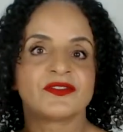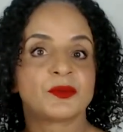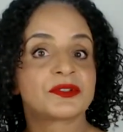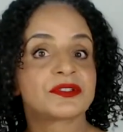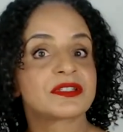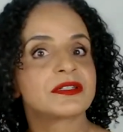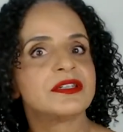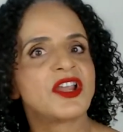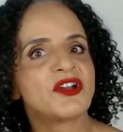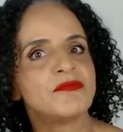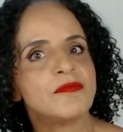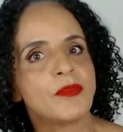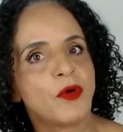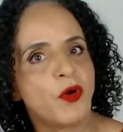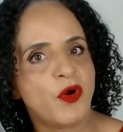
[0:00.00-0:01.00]
If you want to
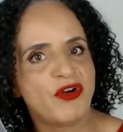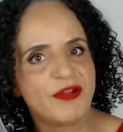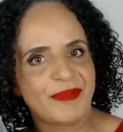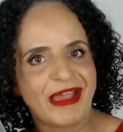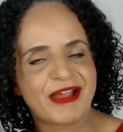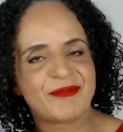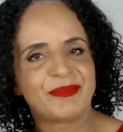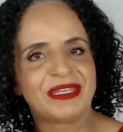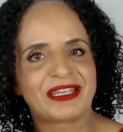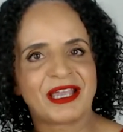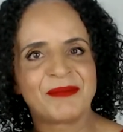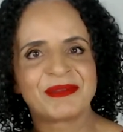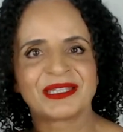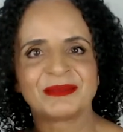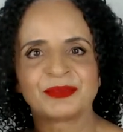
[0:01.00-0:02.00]
know more about
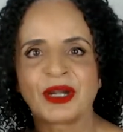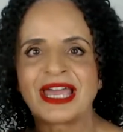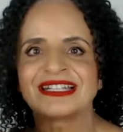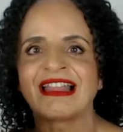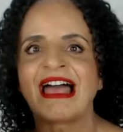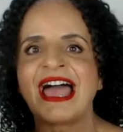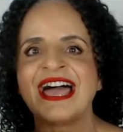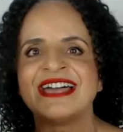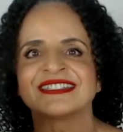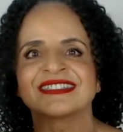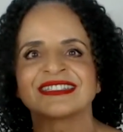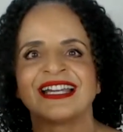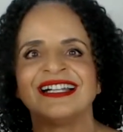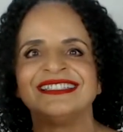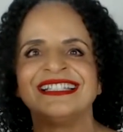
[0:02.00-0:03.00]
becoming a bridal
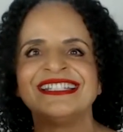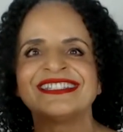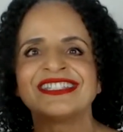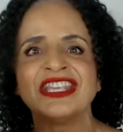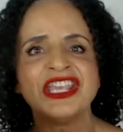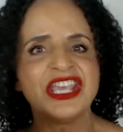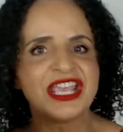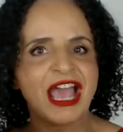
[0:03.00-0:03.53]
hairstylist,